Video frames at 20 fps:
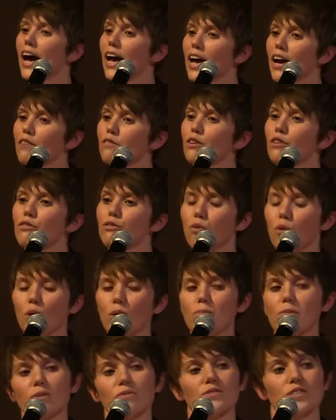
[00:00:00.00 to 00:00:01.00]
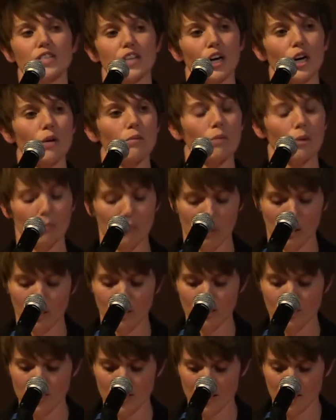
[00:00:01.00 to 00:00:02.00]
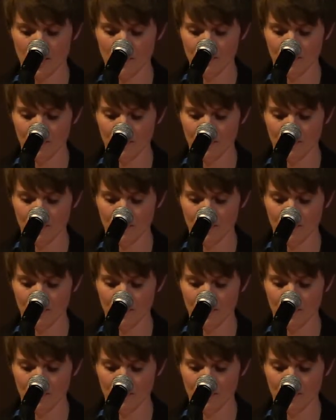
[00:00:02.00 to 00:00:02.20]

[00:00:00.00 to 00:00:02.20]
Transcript: have a form of cerebral palsy.